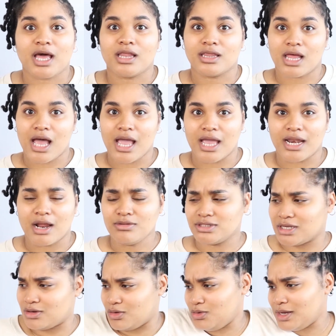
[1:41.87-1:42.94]
a lot, and I was
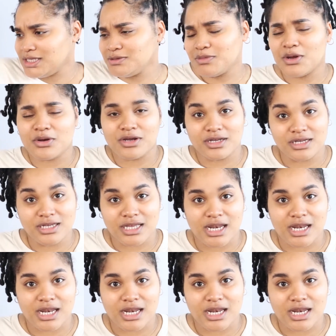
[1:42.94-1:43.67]
like, oh, I smell good.